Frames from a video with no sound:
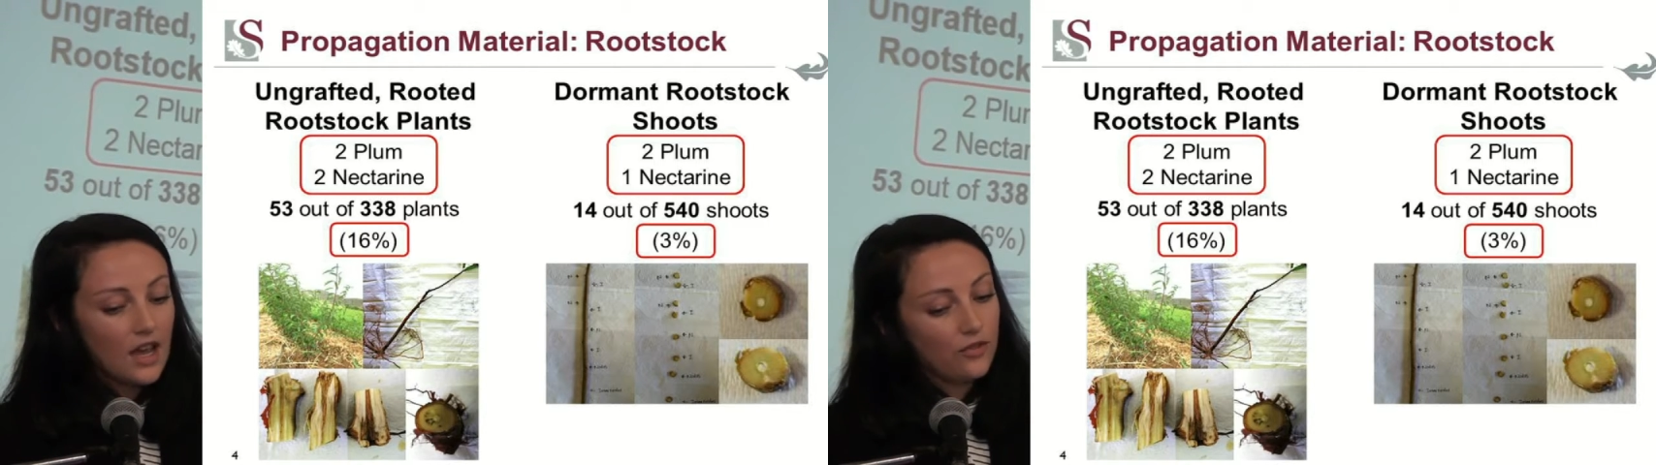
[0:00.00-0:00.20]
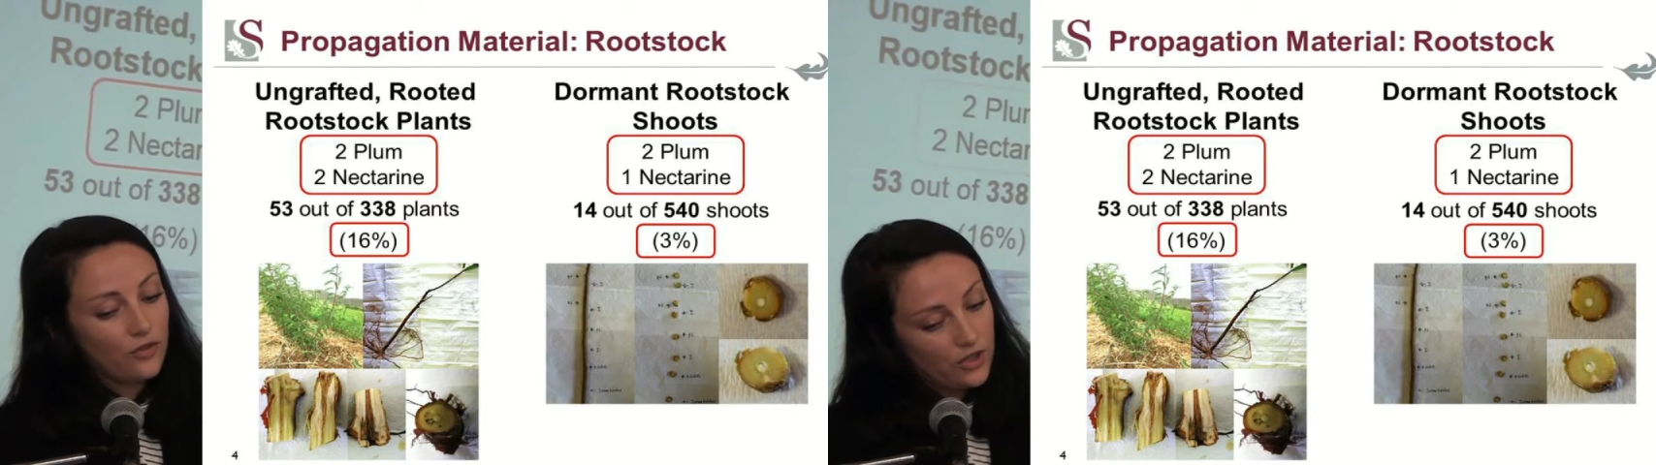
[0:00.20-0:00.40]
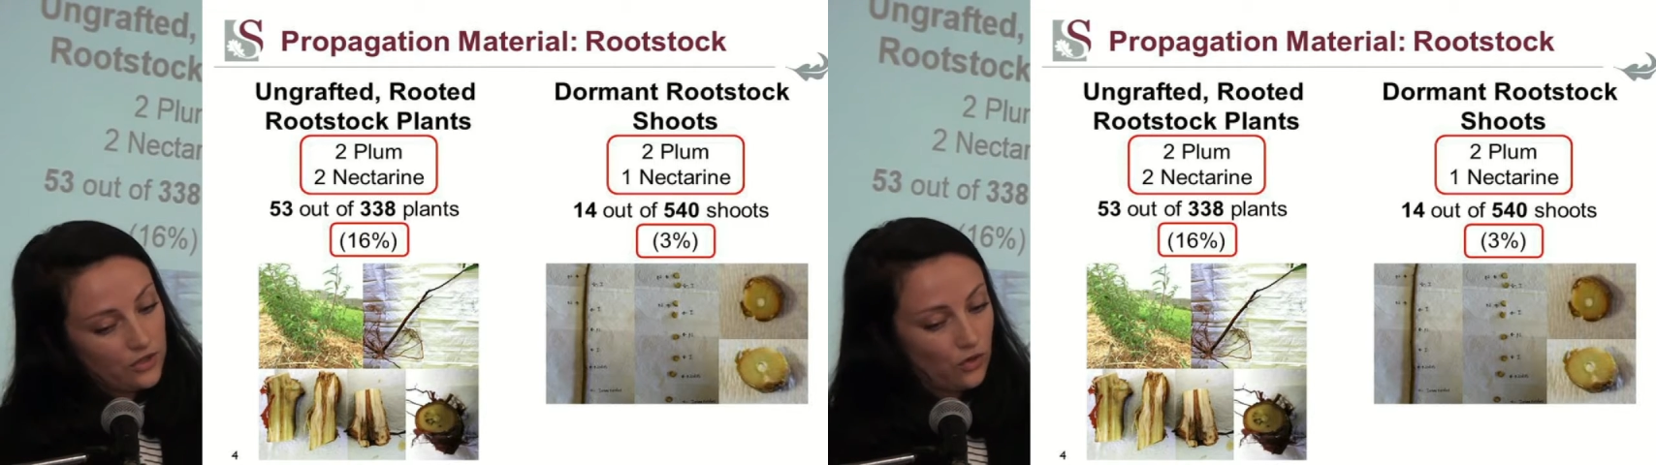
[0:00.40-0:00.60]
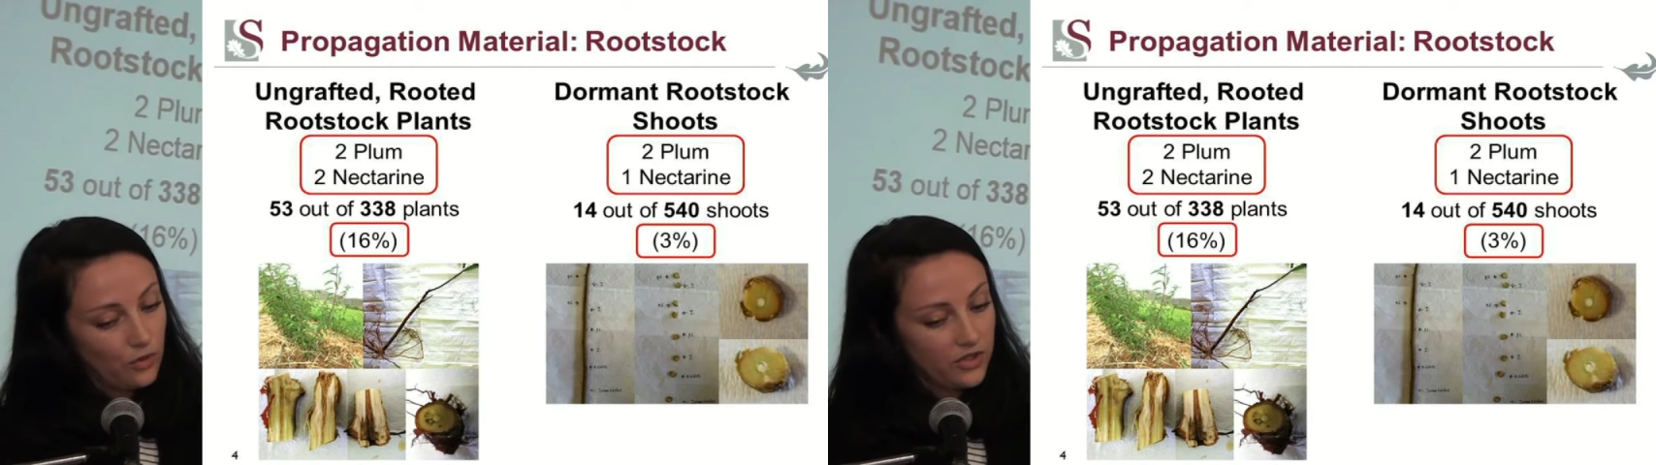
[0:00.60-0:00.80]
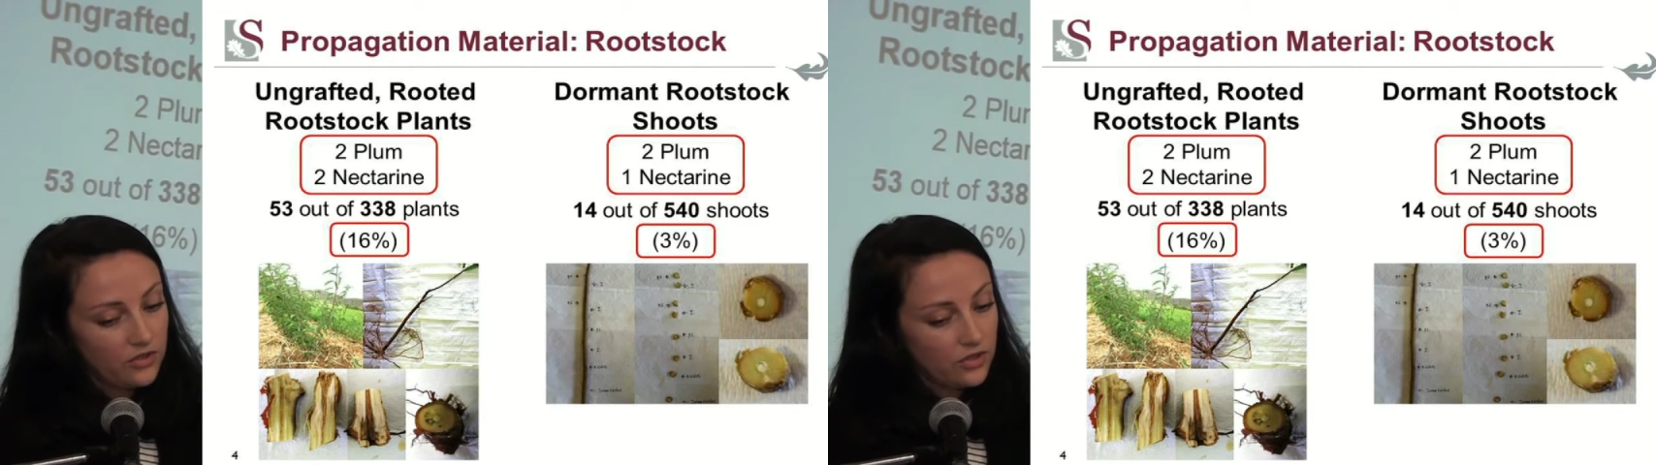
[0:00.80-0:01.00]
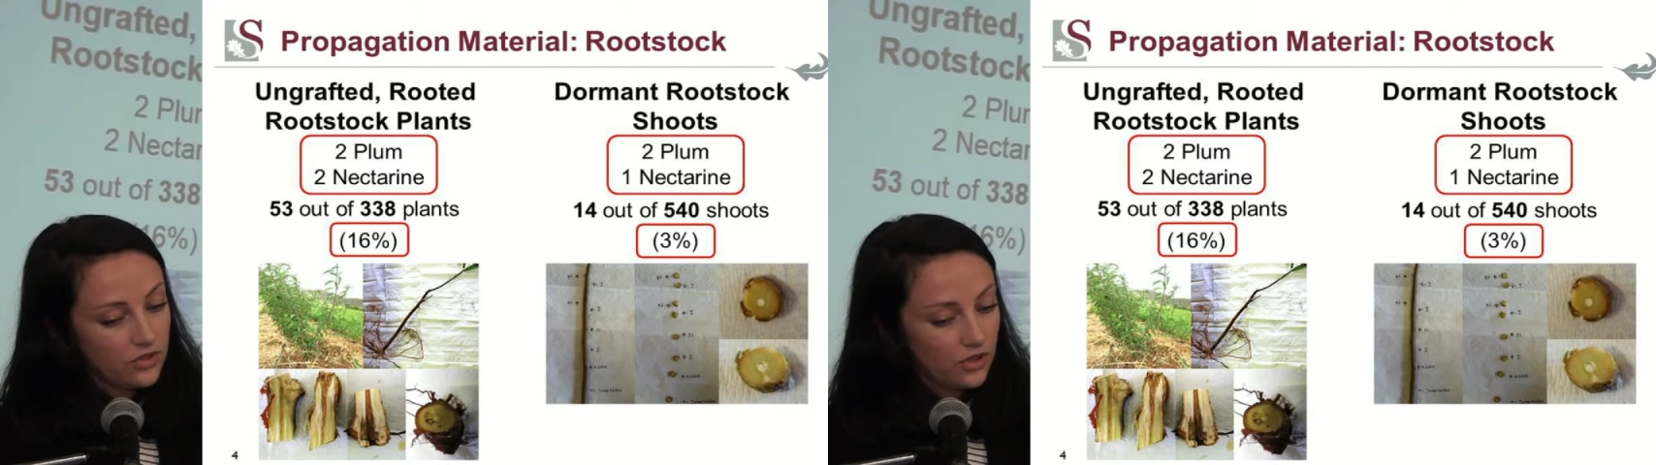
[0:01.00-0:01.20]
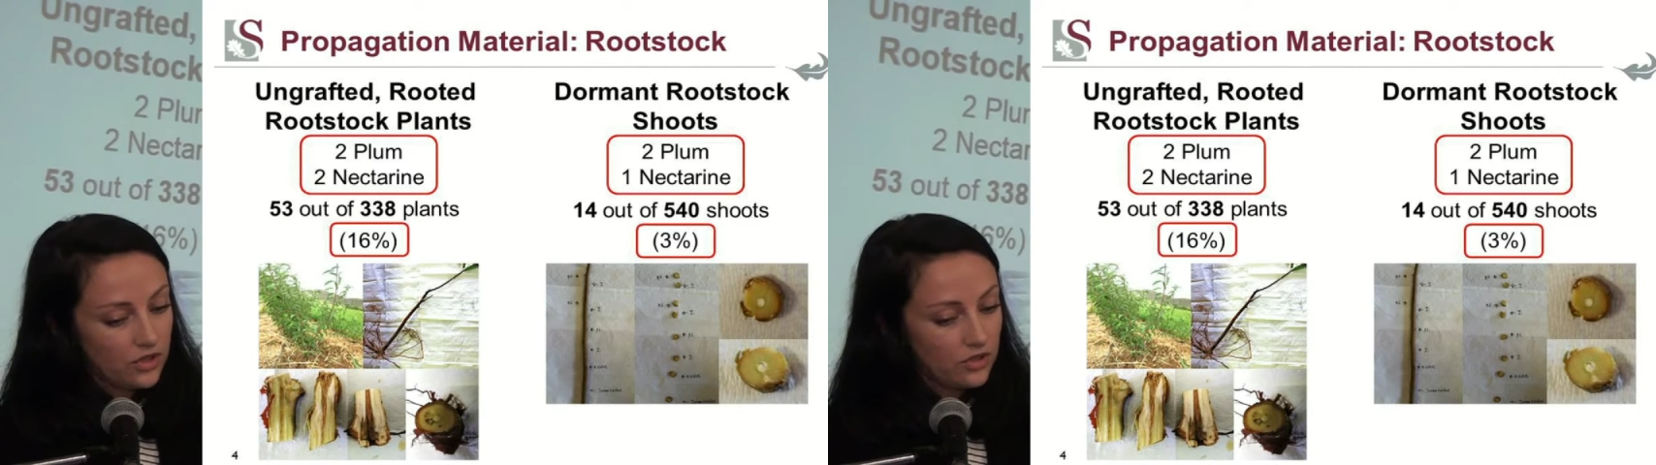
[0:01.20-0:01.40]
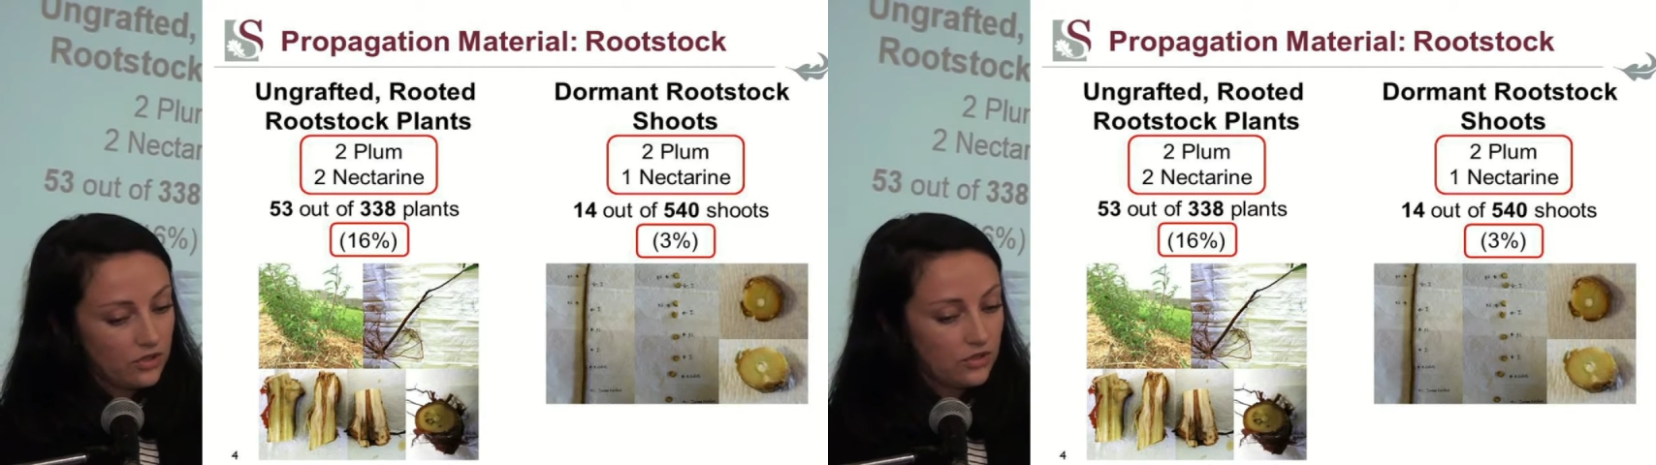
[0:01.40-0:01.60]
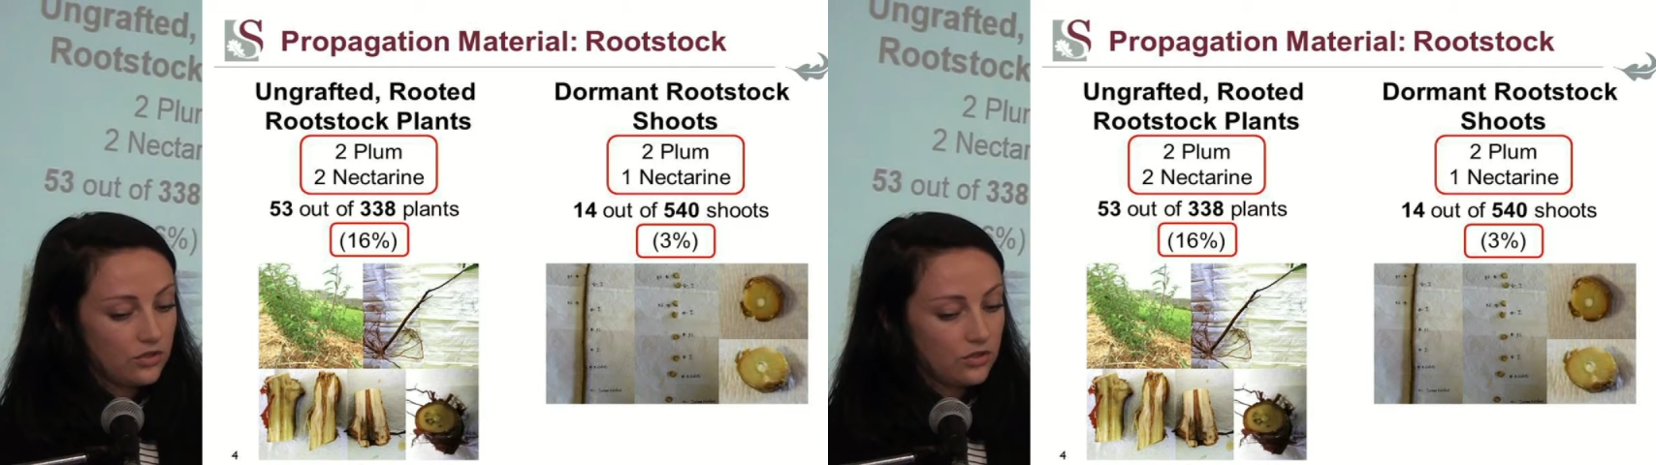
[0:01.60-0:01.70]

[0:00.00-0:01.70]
and for the dormant rootstock shoots,